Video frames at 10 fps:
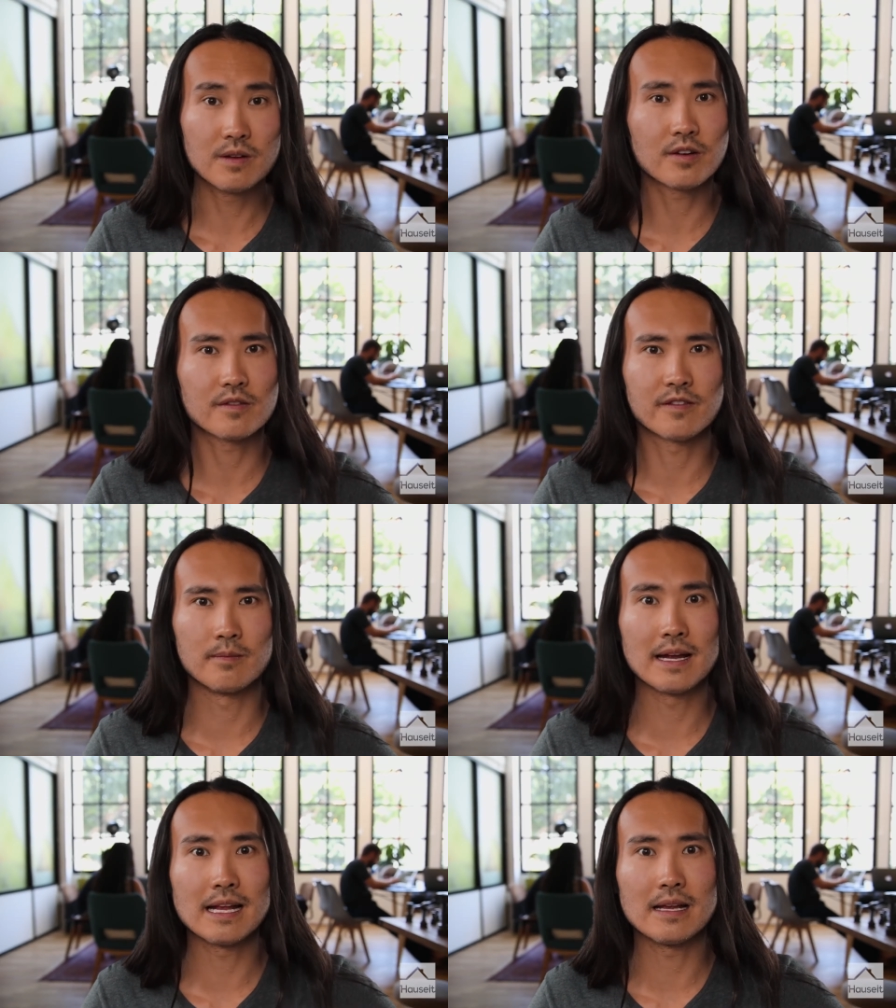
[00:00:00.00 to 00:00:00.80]
We've heard
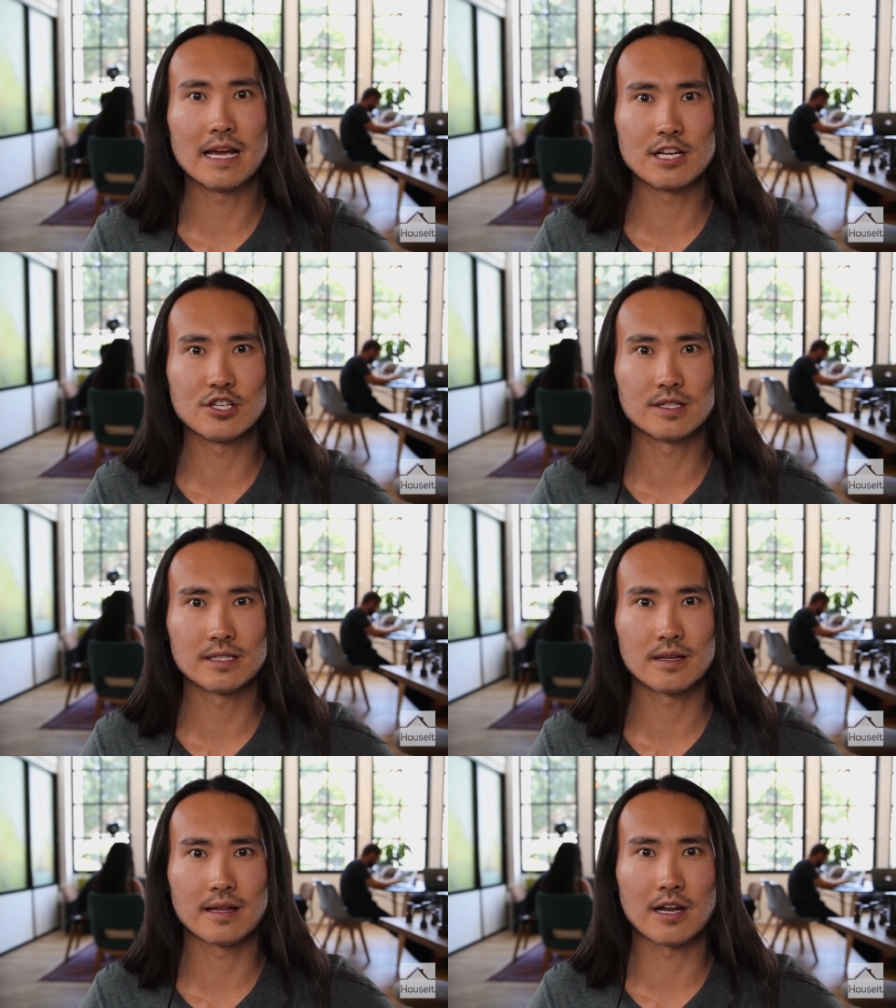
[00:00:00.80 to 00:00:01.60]
from many agents
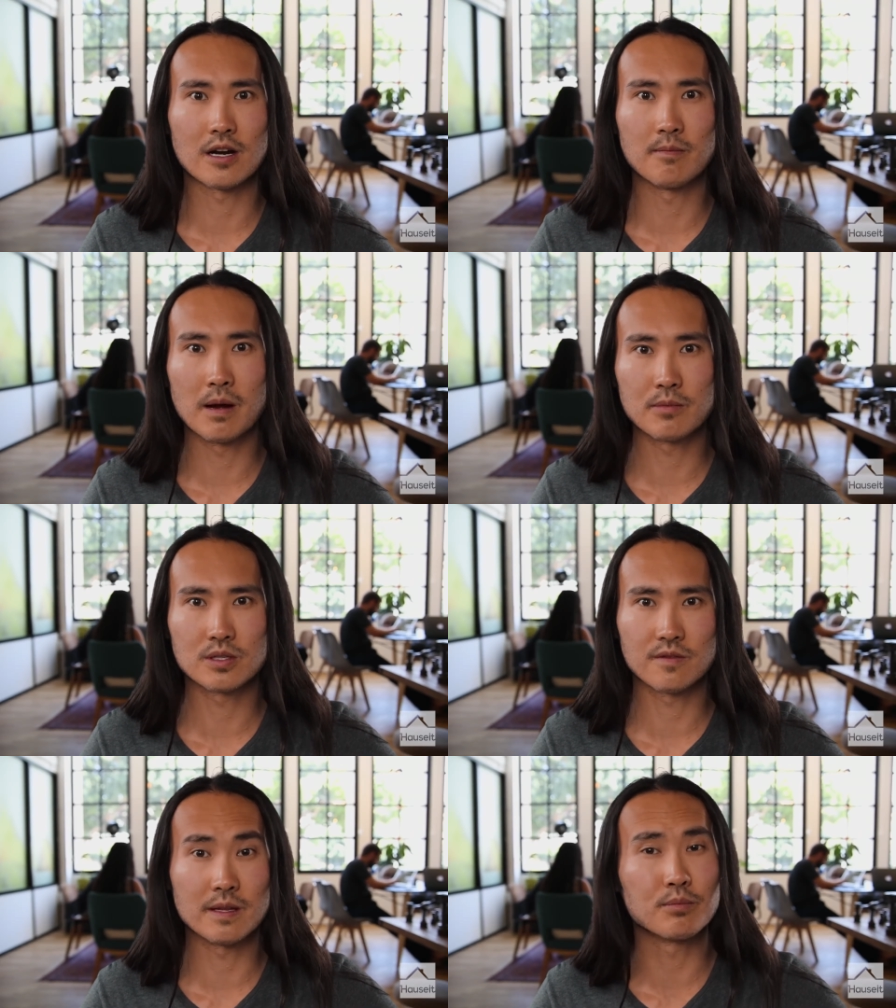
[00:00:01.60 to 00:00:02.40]
that are
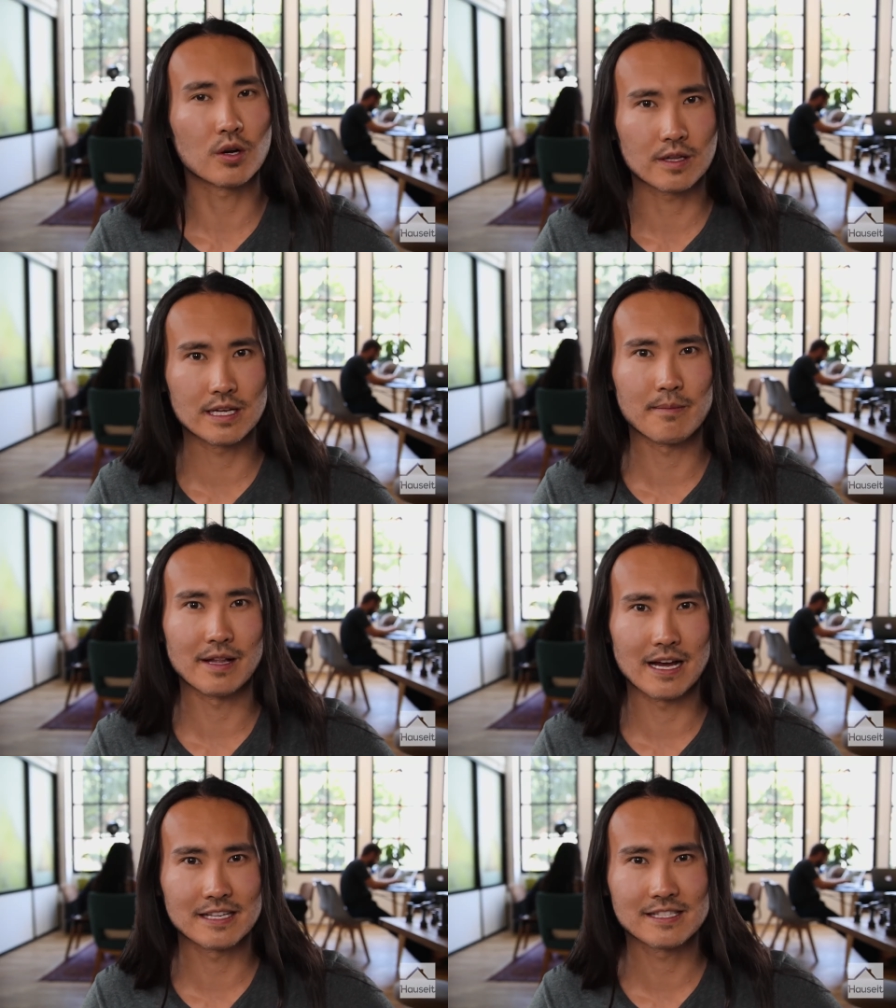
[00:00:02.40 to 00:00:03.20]
members of the Brooklyn
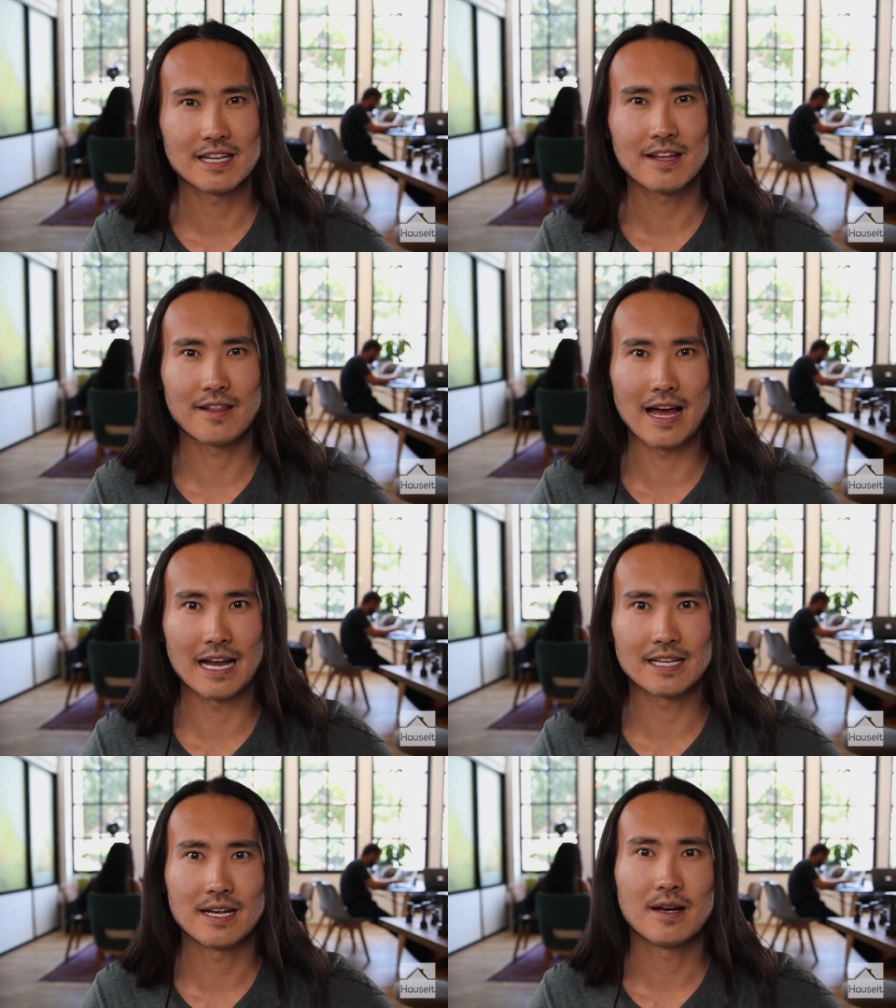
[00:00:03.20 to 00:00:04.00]
MLS
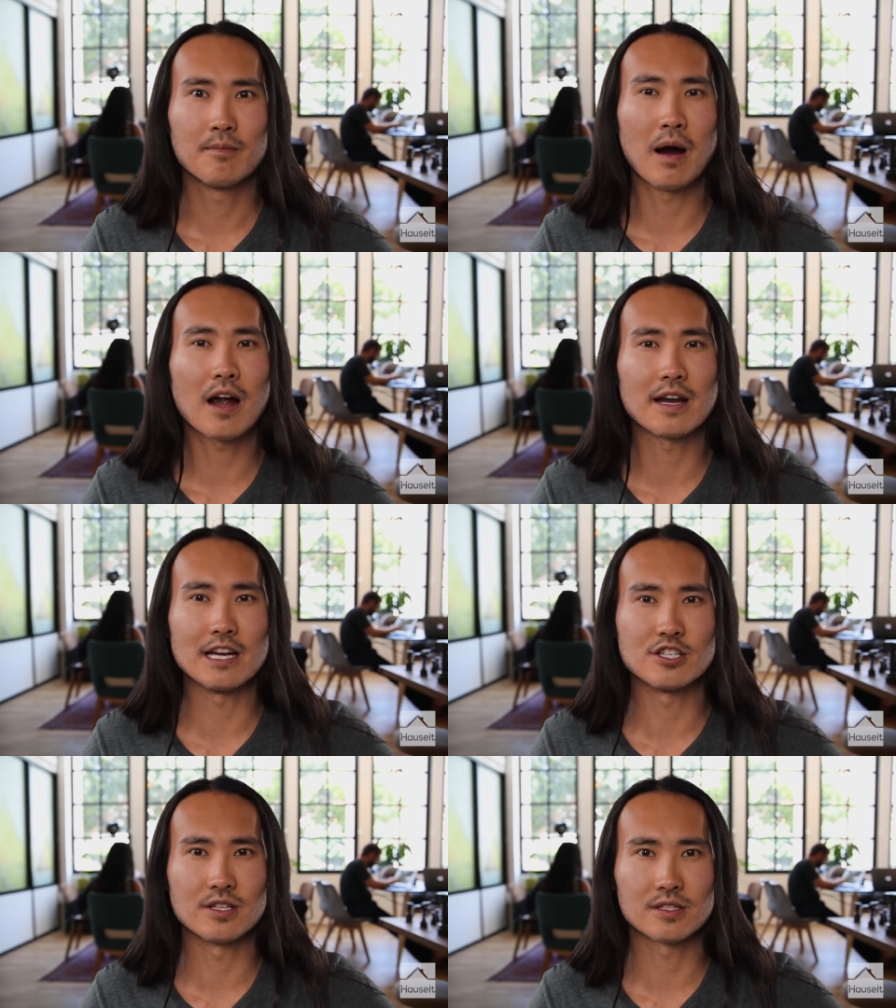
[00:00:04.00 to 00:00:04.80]
that buyer
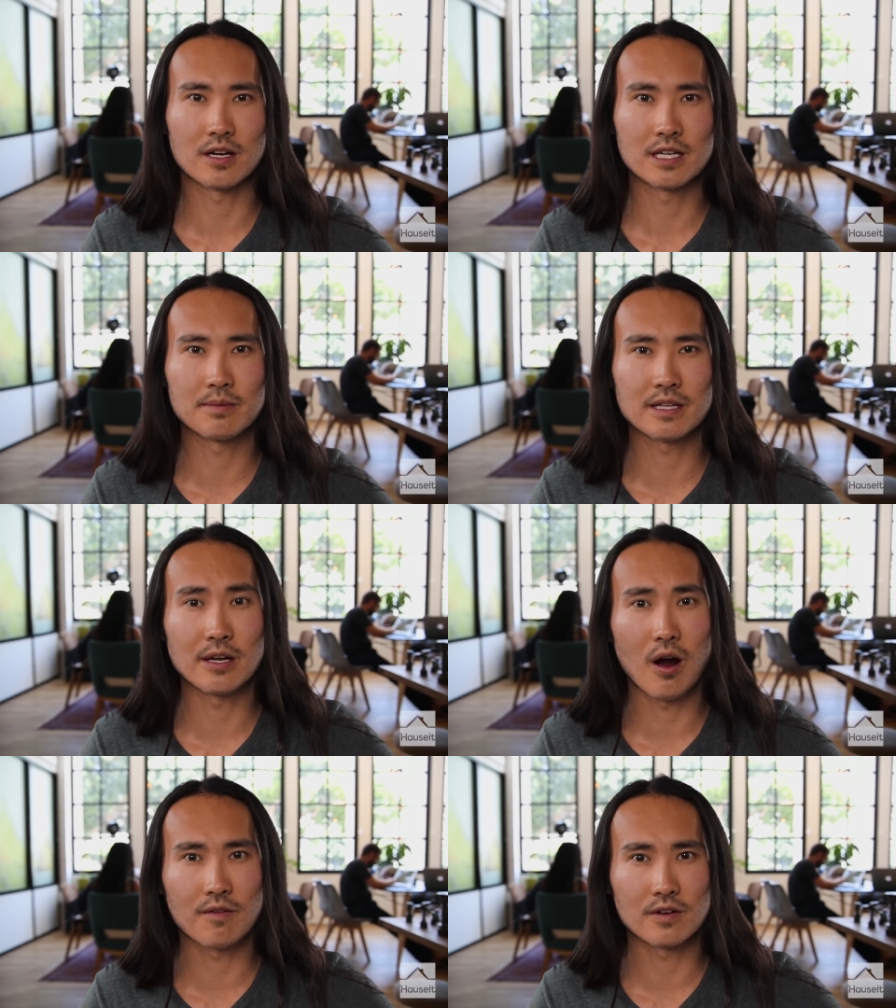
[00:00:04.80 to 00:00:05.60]
agents are
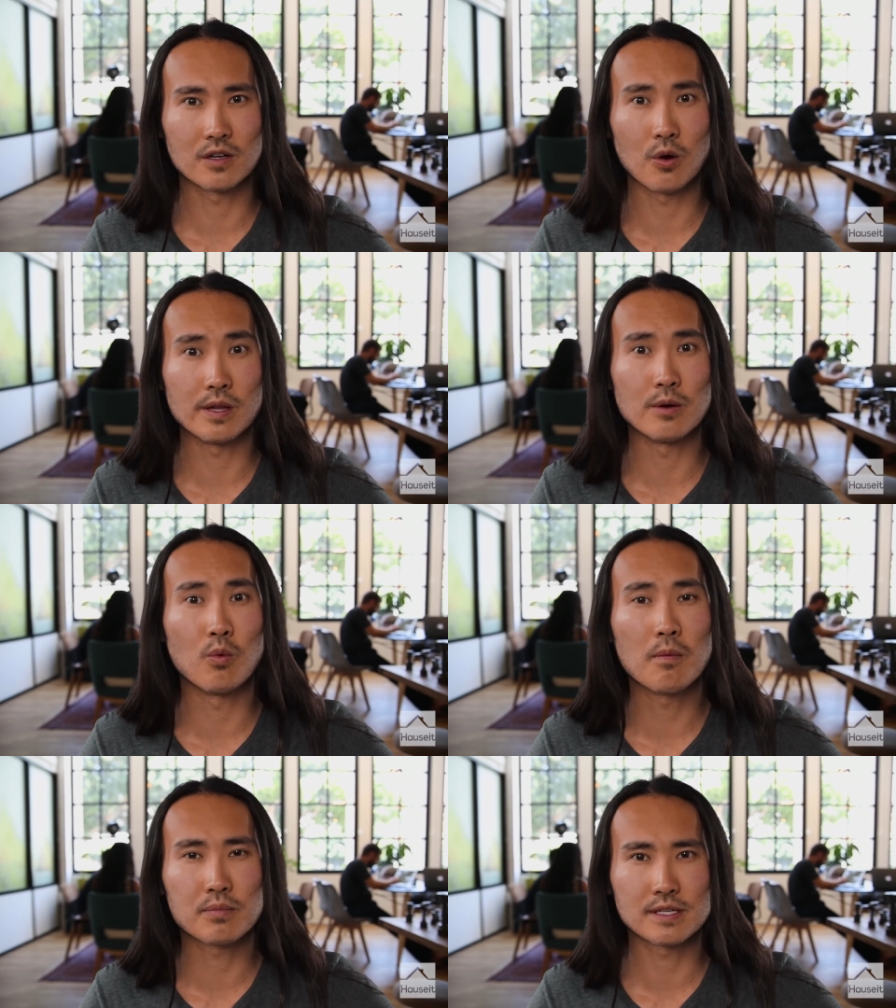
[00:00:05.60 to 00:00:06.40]
typically offered only
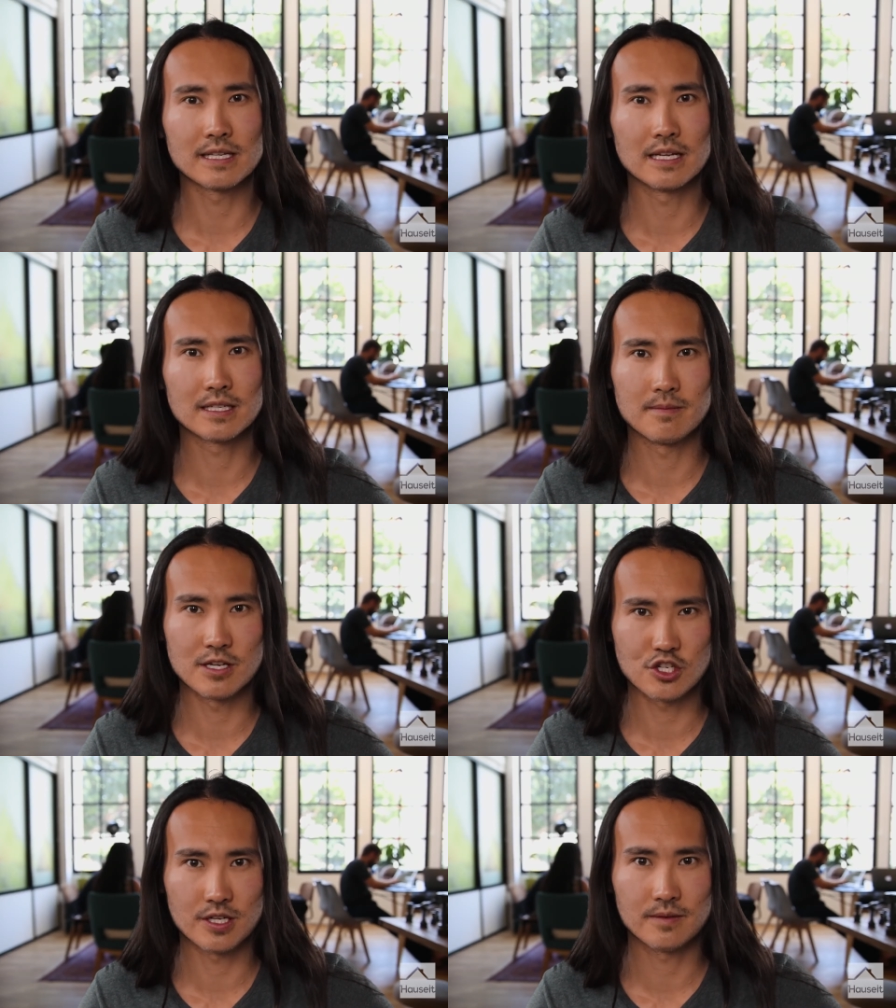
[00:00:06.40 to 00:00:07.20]
1%
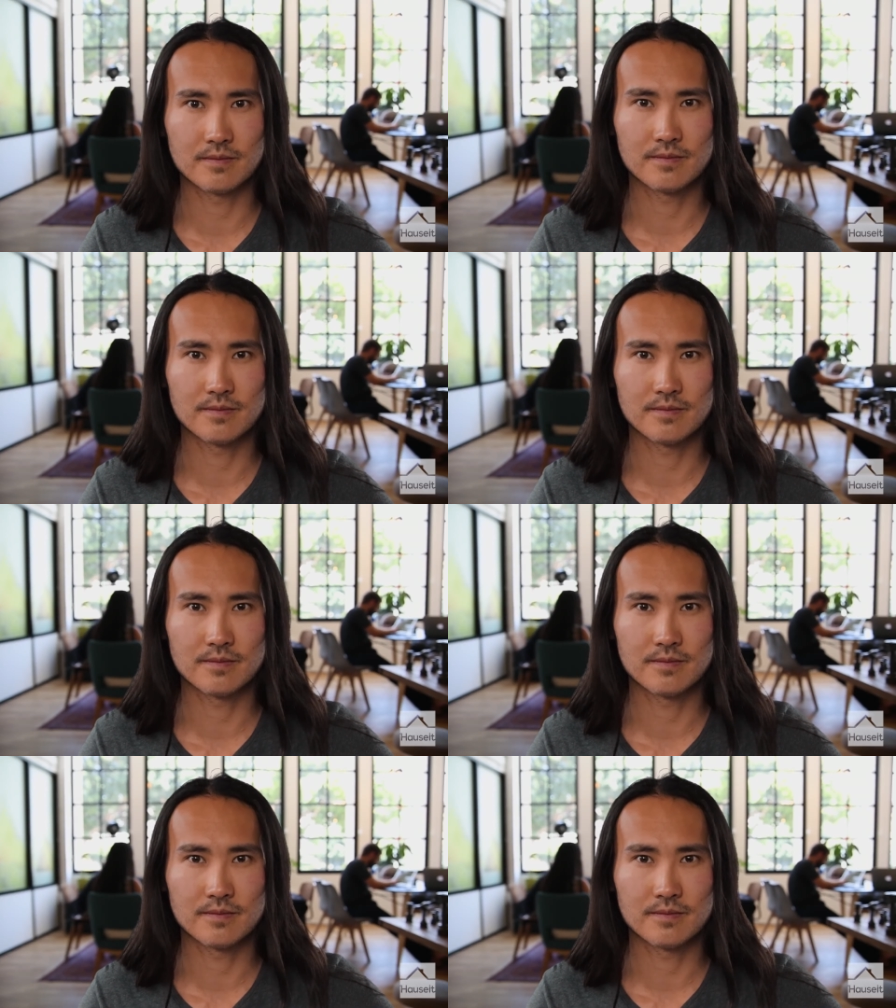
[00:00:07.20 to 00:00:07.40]
commission